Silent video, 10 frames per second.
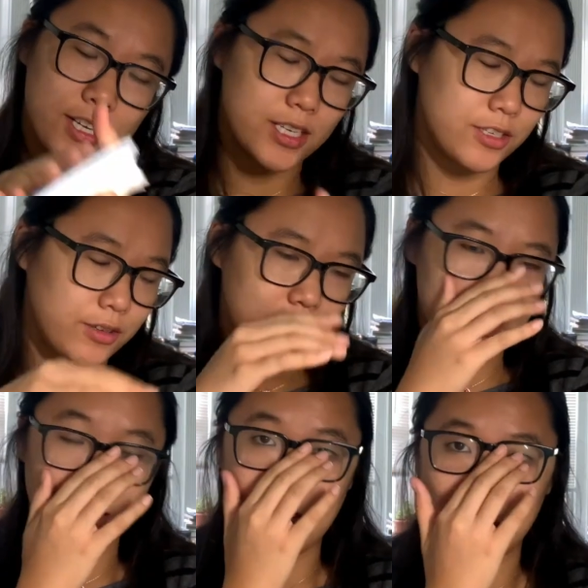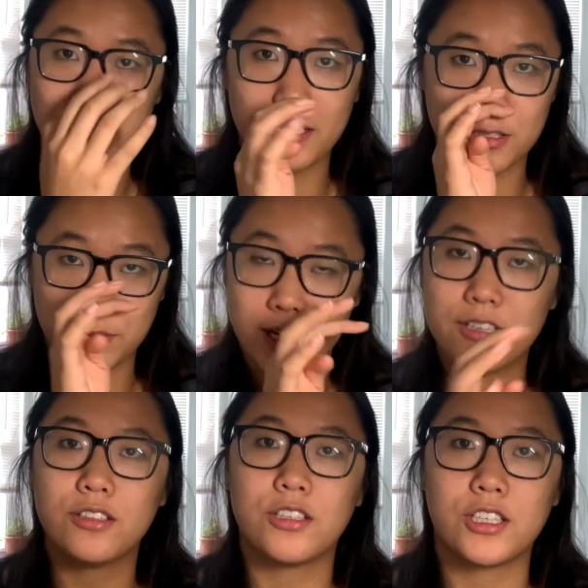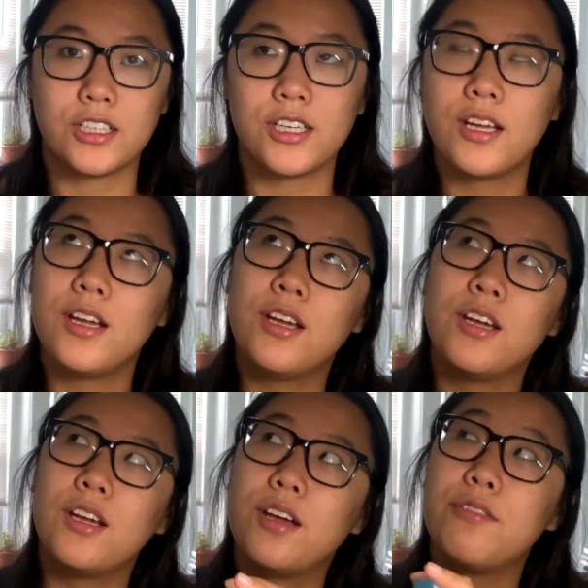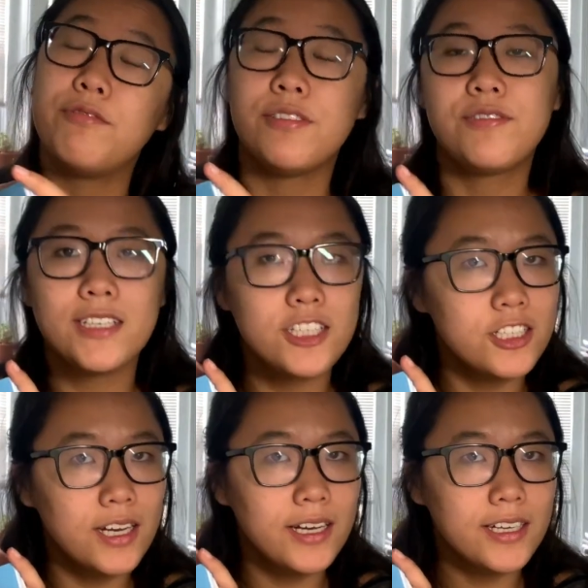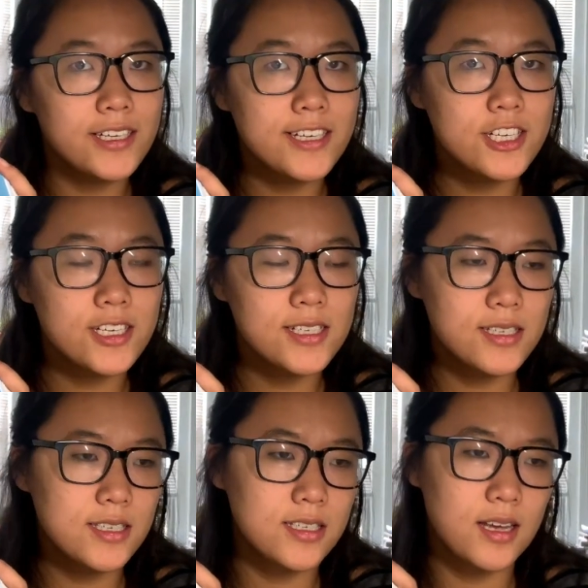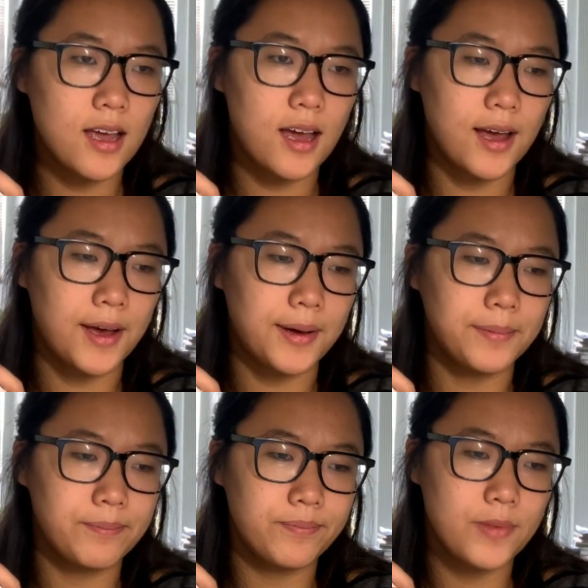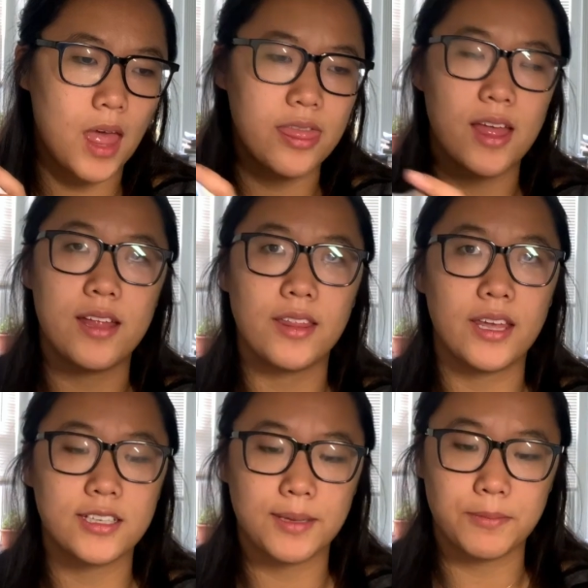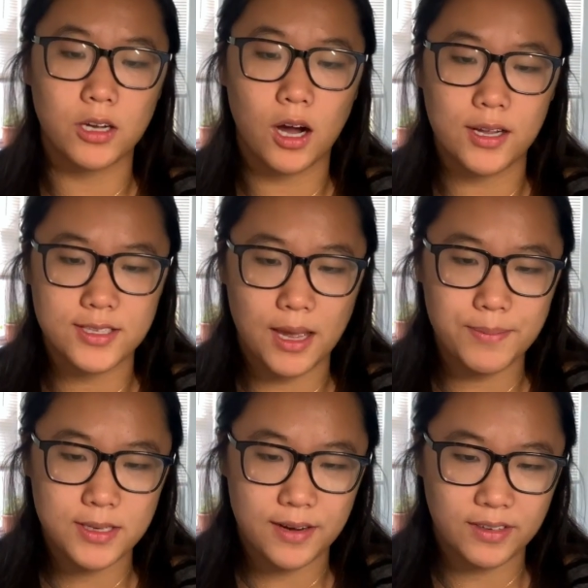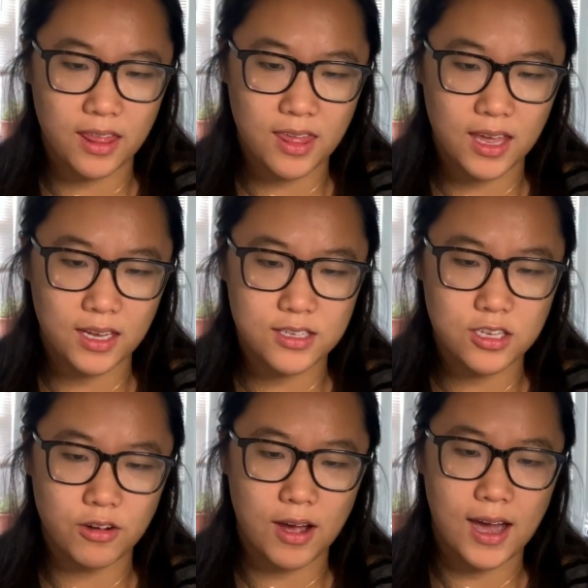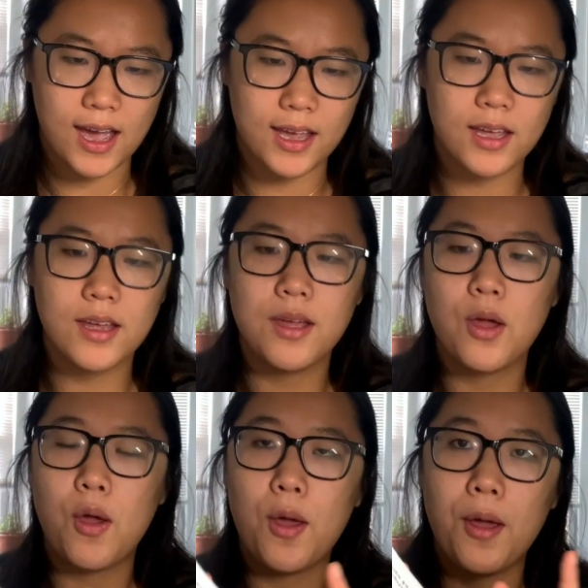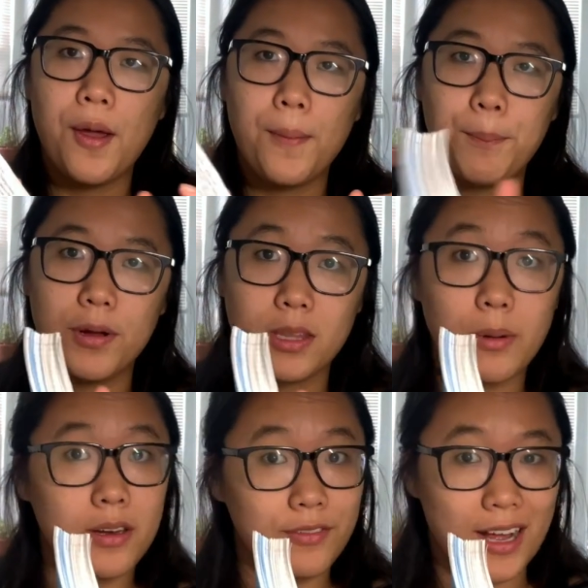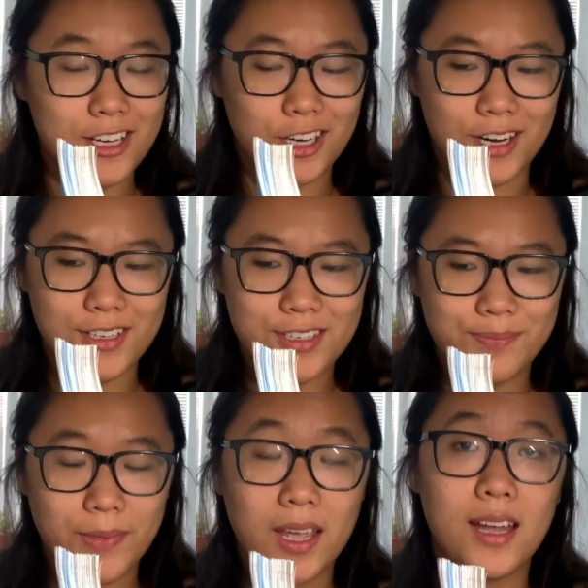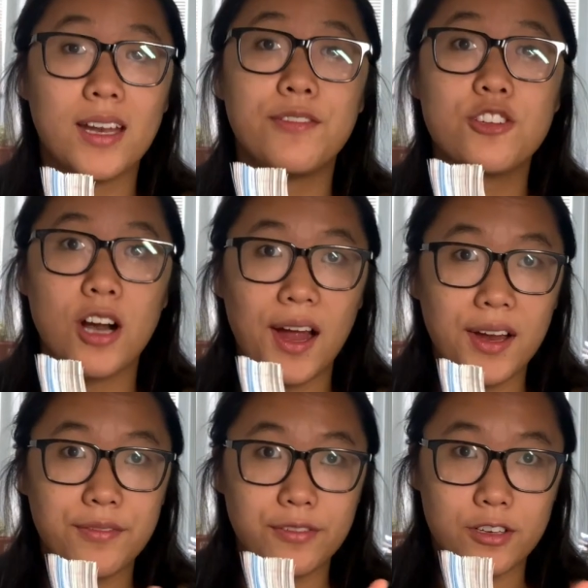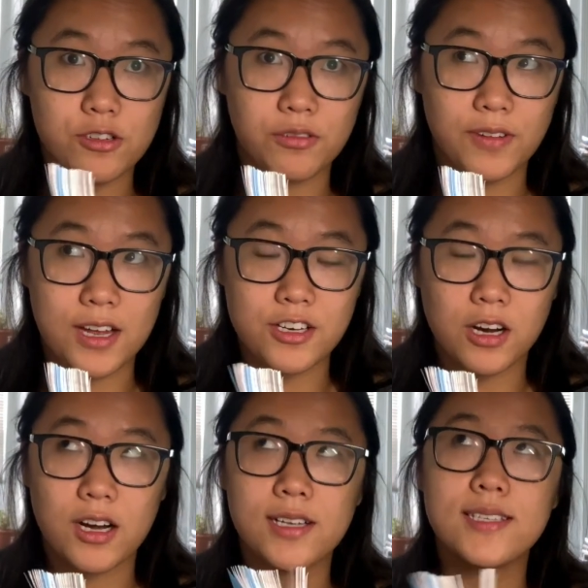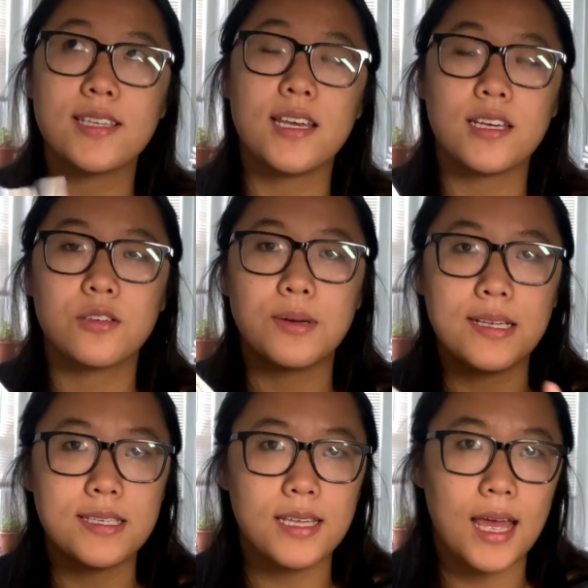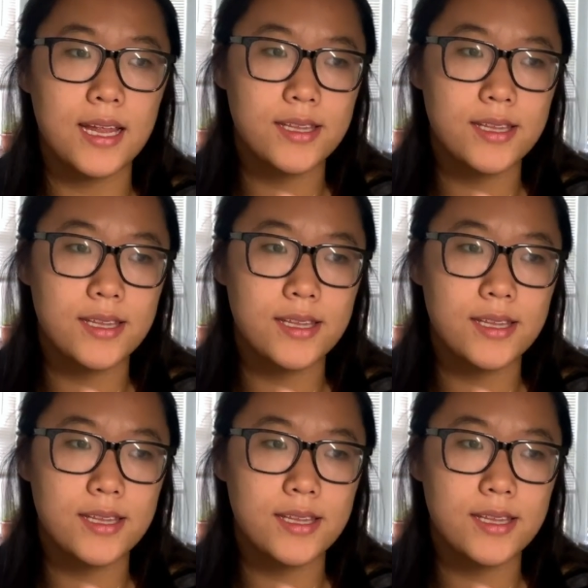as you can see here, because we had to learn 50 genetic conditions, and then like some concepts and everything, and so I put them onto flashcards. And I've tried virtual flashcards like Quizlet,